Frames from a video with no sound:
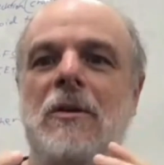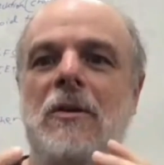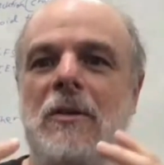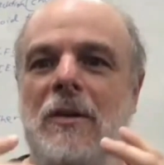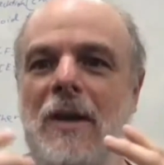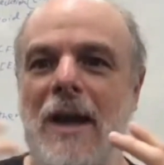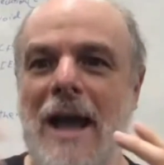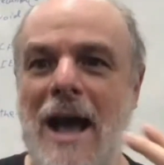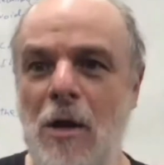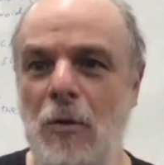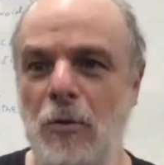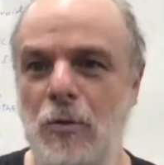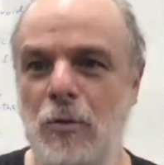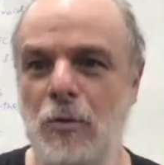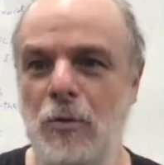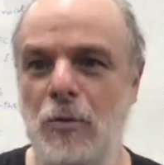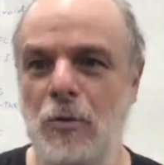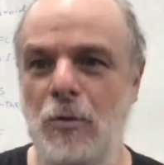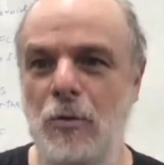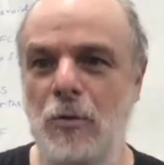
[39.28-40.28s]

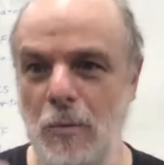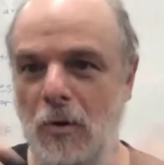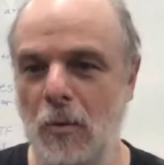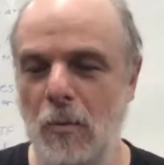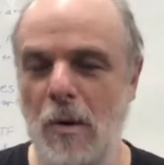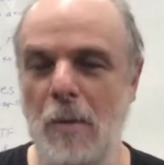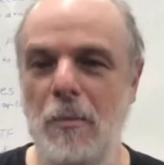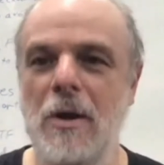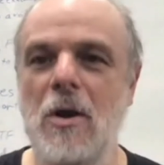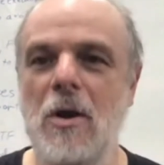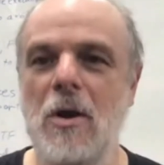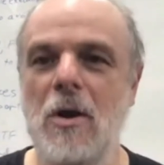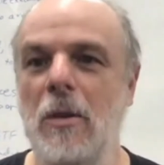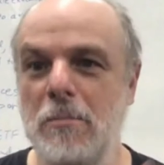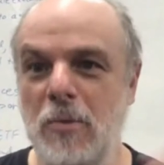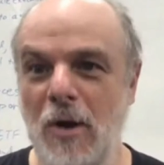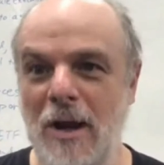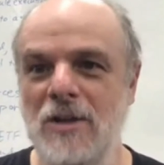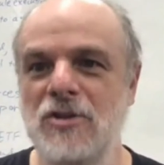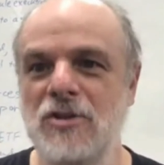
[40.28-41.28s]
algorithm, what we call a
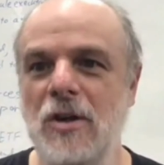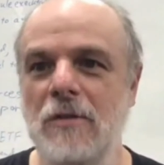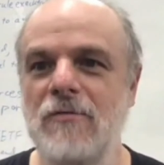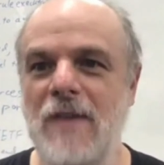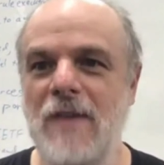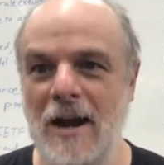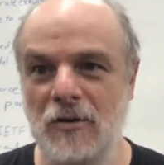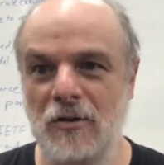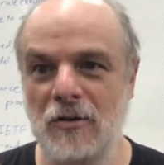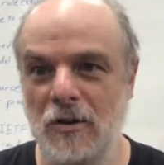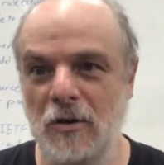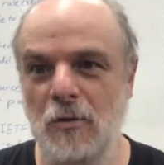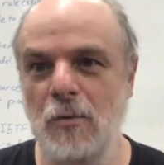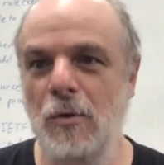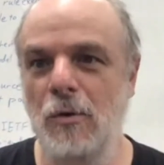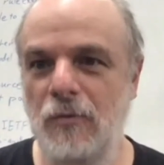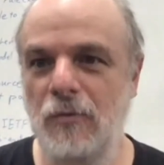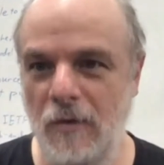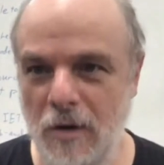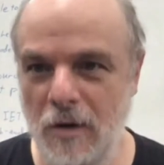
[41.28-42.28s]
branching factor, that
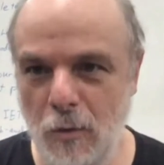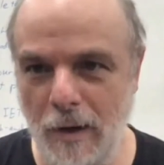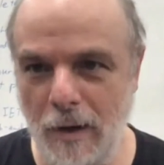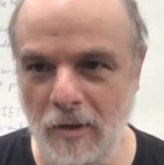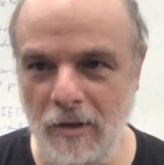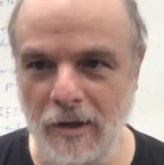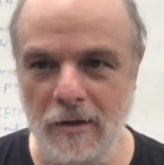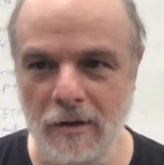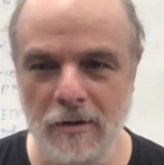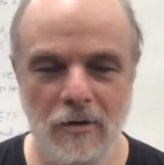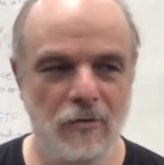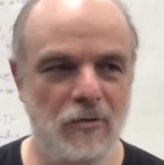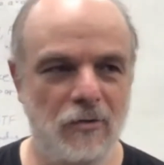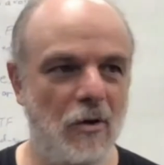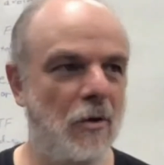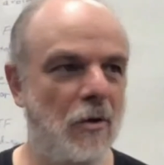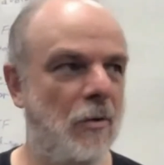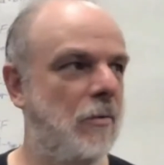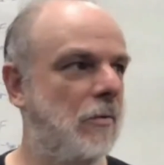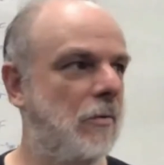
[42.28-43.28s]
grows very quickly.
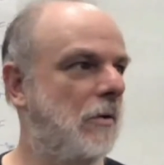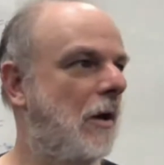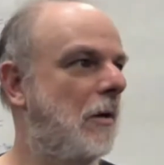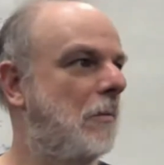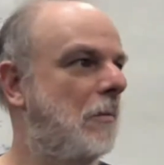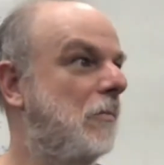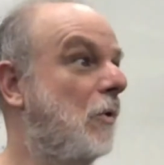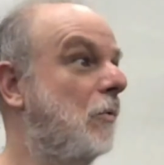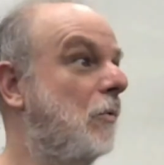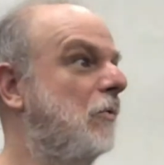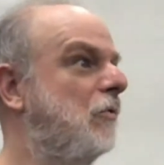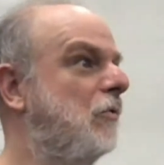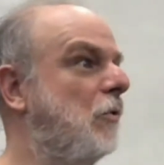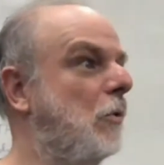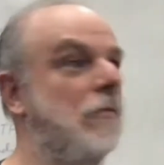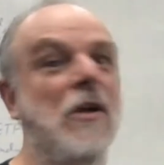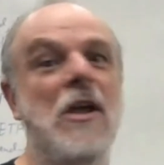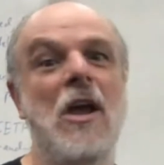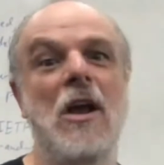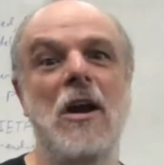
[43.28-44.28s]
So sort
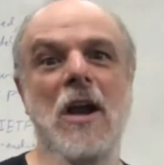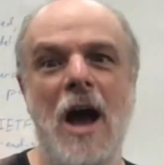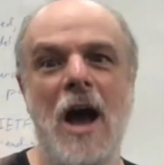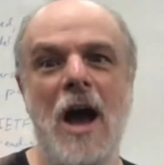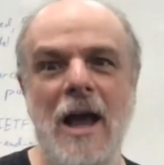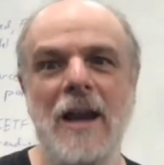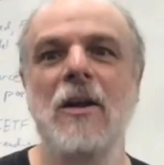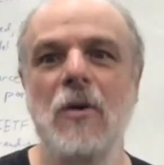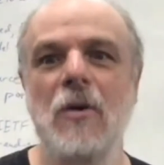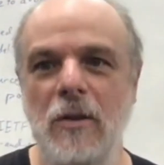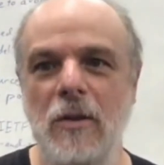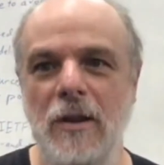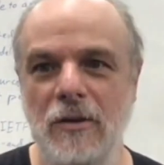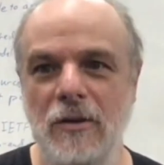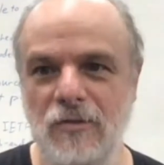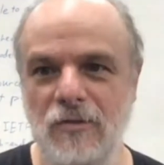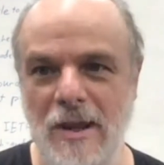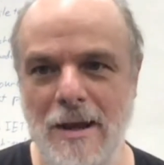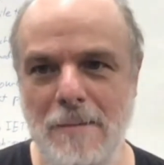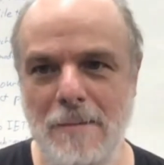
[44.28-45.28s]
of a canonical
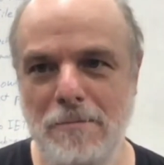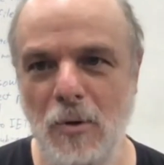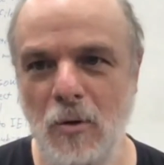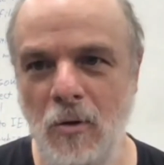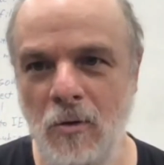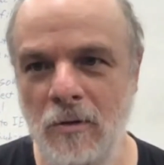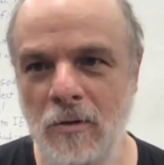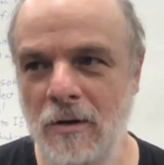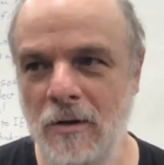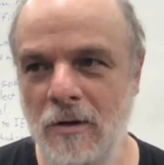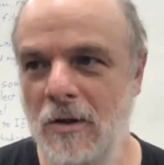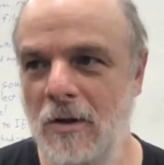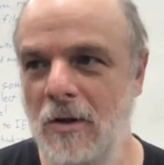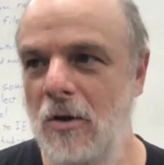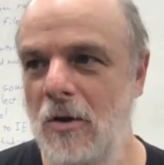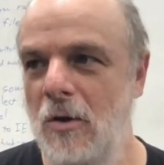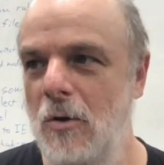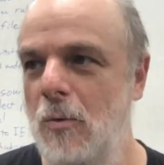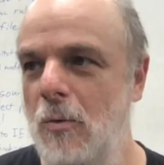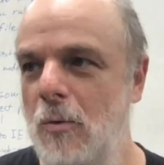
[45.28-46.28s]
example
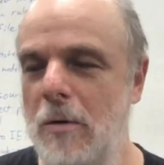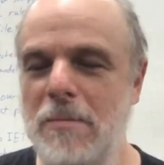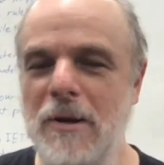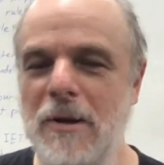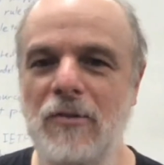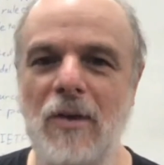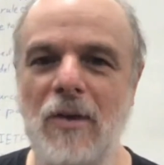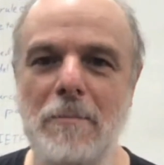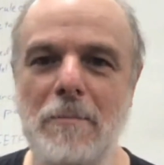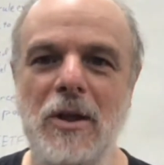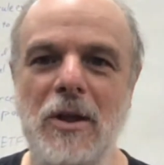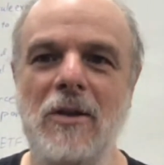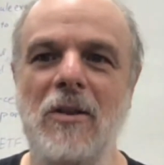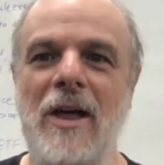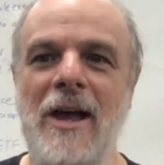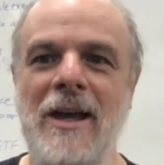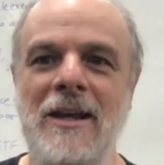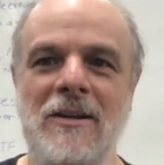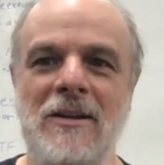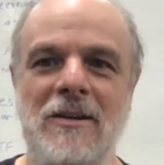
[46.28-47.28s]
would be something
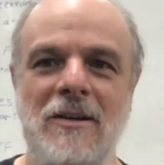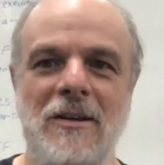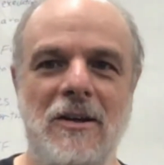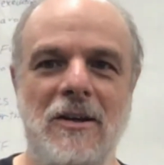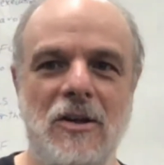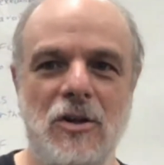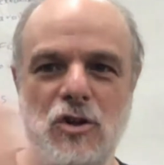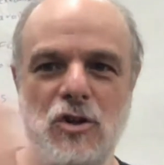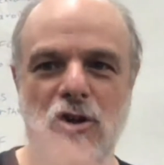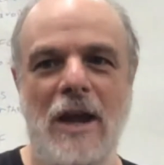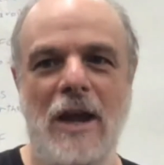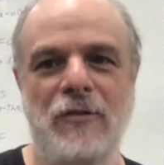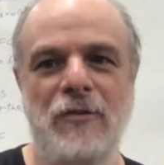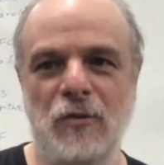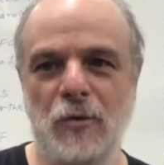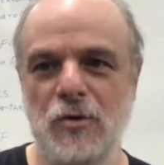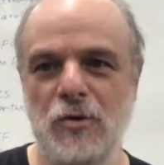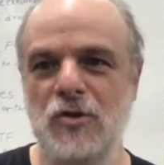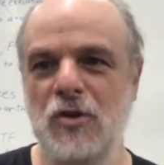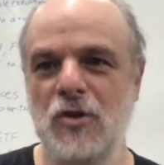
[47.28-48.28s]
like chess
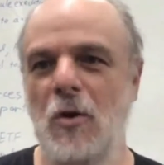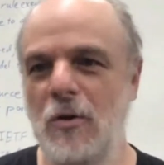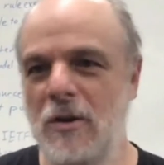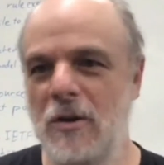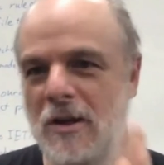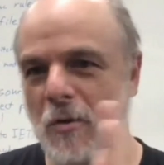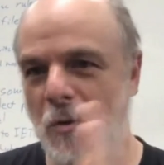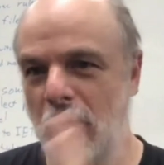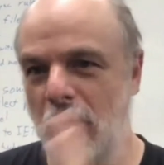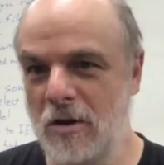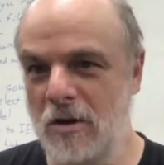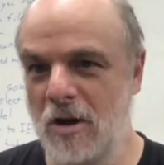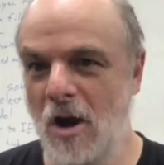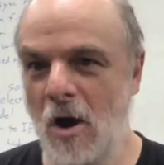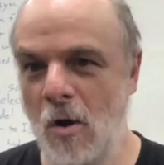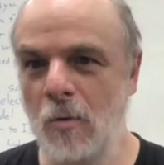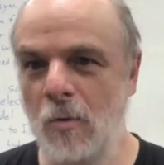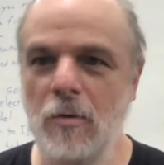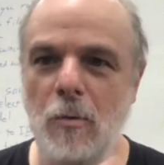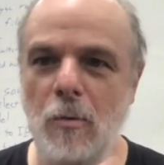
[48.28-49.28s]
or shogi or
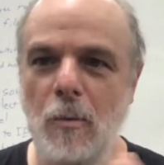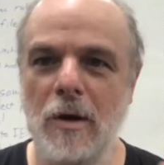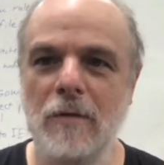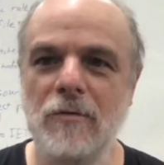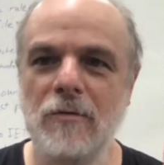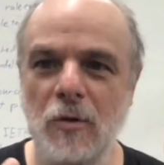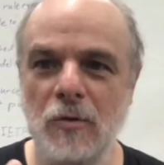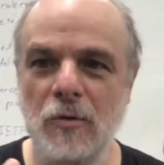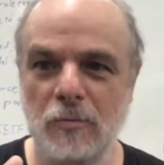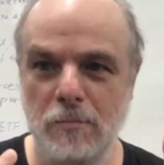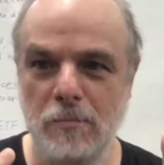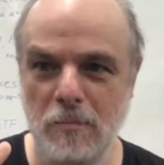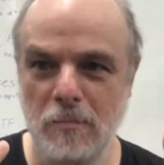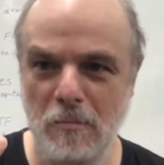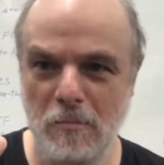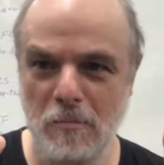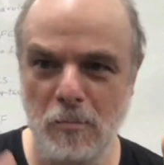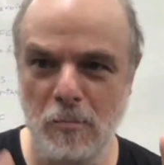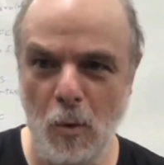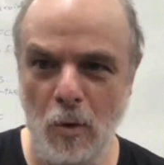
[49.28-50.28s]
Go, one of those
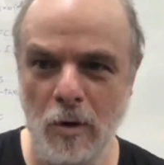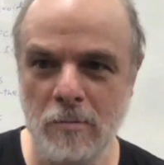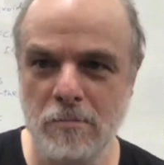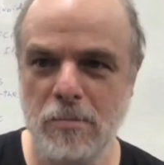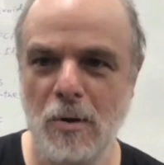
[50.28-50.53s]
board